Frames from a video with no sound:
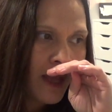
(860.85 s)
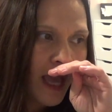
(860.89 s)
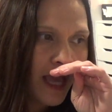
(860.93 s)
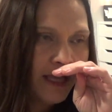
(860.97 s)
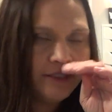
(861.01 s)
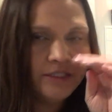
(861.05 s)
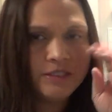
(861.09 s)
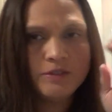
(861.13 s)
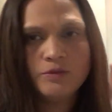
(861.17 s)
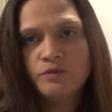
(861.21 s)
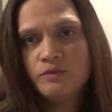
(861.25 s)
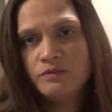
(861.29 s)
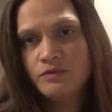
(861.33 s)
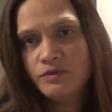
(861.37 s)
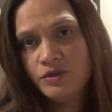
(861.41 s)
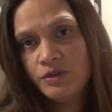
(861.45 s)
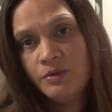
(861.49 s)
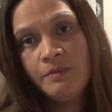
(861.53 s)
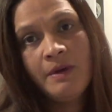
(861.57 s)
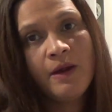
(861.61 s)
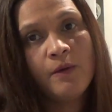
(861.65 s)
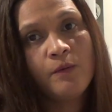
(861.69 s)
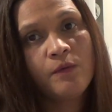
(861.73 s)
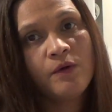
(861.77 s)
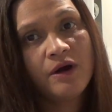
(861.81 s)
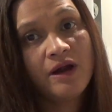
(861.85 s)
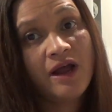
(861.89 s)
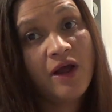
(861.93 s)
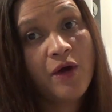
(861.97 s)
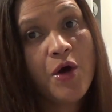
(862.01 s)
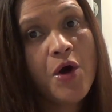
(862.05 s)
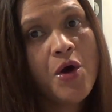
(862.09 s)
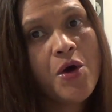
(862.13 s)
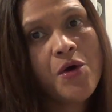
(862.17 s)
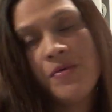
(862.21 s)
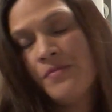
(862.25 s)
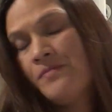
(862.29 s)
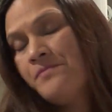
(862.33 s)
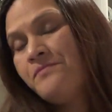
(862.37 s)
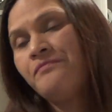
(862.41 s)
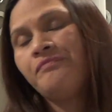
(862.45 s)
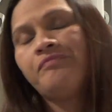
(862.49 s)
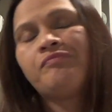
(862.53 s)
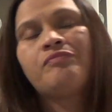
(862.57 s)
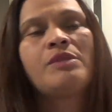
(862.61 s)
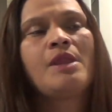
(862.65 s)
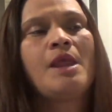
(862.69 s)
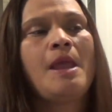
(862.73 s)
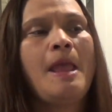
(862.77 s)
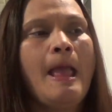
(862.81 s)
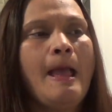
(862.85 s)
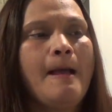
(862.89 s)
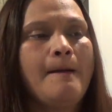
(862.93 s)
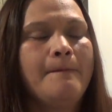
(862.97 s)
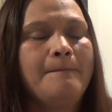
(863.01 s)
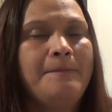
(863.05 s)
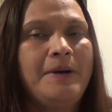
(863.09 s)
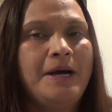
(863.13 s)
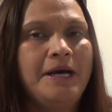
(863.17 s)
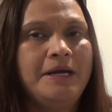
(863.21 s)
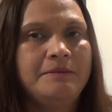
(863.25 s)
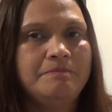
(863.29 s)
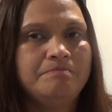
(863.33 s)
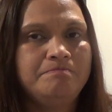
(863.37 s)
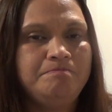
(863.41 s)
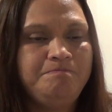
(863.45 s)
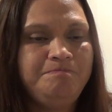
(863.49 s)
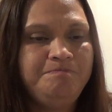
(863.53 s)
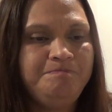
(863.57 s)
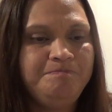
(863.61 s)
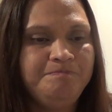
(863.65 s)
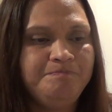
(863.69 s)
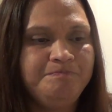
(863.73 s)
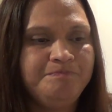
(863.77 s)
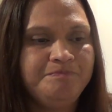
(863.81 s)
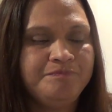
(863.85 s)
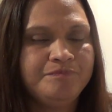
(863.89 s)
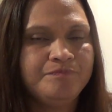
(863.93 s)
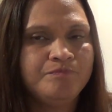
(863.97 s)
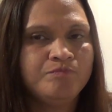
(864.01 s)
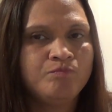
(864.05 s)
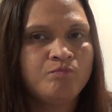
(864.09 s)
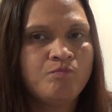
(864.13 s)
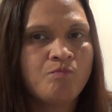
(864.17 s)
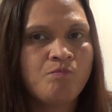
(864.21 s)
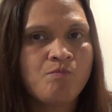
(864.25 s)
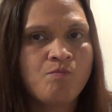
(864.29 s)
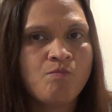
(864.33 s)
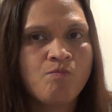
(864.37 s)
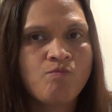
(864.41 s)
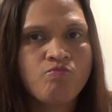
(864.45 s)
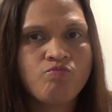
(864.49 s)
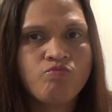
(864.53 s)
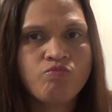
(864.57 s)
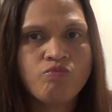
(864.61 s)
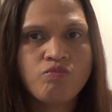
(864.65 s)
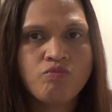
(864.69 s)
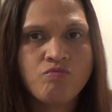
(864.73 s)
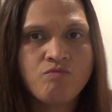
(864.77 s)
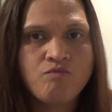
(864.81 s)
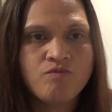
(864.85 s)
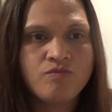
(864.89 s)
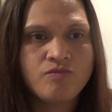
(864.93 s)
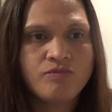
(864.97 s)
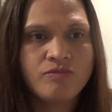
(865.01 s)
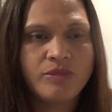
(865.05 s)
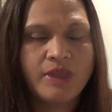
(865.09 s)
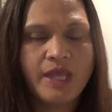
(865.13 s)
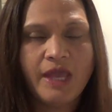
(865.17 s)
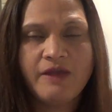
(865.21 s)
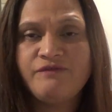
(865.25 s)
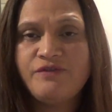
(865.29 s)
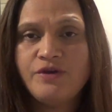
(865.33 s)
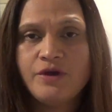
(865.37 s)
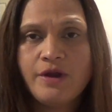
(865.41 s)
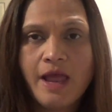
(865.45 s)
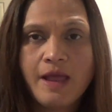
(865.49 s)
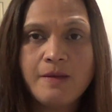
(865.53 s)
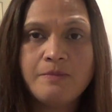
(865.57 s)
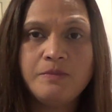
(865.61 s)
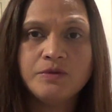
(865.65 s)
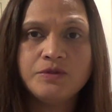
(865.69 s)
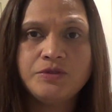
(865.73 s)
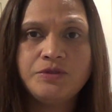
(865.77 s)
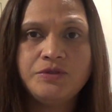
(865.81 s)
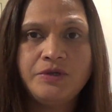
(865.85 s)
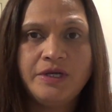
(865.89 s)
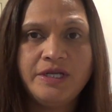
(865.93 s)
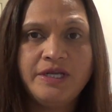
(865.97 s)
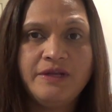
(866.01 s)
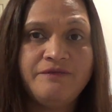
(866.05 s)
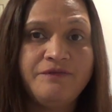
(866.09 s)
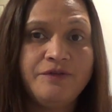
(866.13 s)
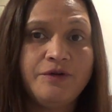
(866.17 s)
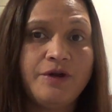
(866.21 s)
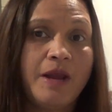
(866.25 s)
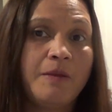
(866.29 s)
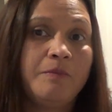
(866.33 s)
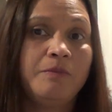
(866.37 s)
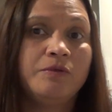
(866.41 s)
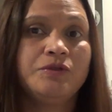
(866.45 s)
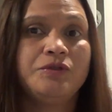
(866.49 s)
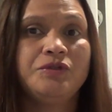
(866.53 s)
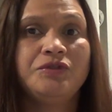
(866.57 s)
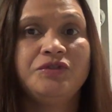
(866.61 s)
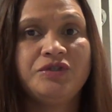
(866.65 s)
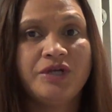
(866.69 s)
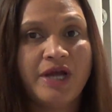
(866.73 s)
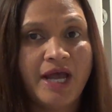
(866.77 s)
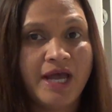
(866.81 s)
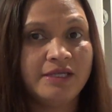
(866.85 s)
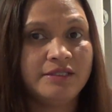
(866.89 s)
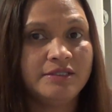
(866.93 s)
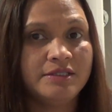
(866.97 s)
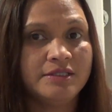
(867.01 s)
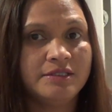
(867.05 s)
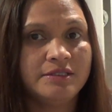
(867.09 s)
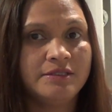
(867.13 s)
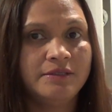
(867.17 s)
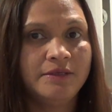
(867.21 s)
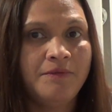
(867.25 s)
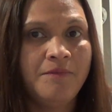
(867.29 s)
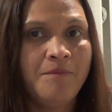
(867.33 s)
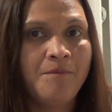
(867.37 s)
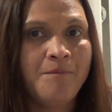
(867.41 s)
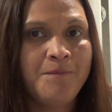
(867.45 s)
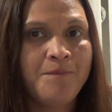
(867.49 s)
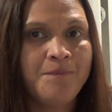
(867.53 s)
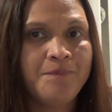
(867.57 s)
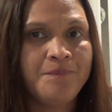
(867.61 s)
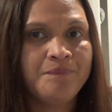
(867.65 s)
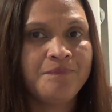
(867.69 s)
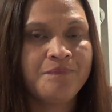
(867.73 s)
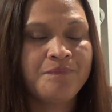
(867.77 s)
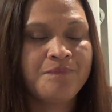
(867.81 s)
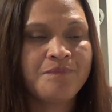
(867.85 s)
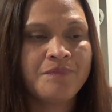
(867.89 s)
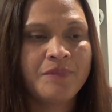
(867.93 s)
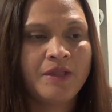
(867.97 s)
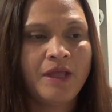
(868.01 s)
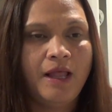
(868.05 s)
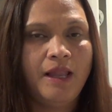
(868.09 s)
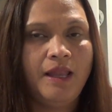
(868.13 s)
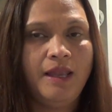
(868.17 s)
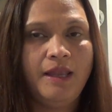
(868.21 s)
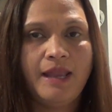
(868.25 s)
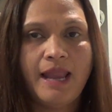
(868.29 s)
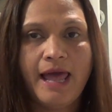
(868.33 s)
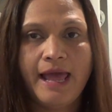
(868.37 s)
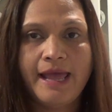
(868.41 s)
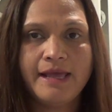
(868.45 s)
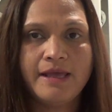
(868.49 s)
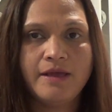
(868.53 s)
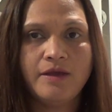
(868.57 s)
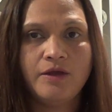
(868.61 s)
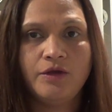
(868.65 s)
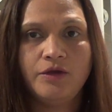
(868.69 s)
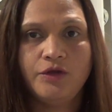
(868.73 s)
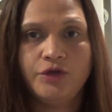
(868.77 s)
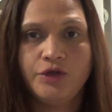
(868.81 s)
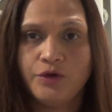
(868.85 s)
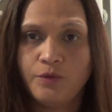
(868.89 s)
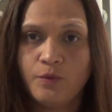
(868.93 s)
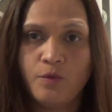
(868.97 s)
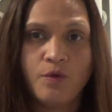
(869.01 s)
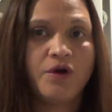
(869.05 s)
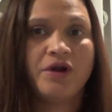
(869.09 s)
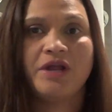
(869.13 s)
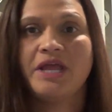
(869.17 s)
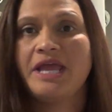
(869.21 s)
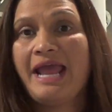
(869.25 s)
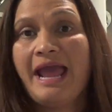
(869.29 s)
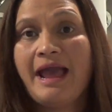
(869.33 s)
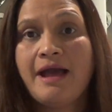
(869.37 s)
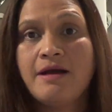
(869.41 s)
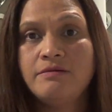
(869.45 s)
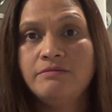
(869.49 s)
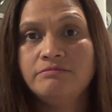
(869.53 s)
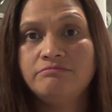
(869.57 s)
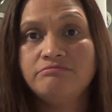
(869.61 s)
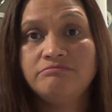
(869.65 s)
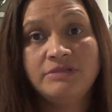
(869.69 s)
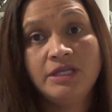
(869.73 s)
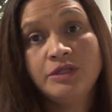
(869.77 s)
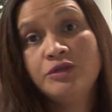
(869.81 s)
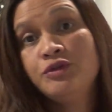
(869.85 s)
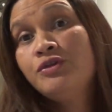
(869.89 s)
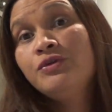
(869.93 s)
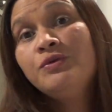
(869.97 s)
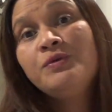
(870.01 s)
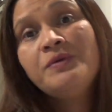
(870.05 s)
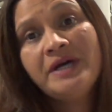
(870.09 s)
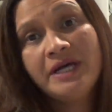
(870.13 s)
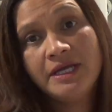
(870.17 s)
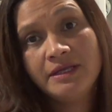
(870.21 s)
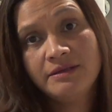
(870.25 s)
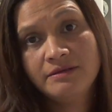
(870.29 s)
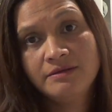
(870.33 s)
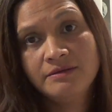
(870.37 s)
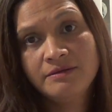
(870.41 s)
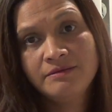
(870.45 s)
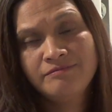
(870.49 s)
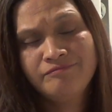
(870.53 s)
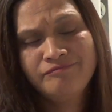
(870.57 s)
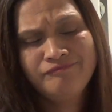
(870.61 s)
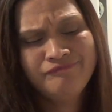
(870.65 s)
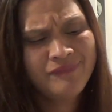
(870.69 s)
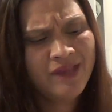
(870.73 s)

I just do my work at home. But if you're able to, and if you're able to dress like you're working out, then do it.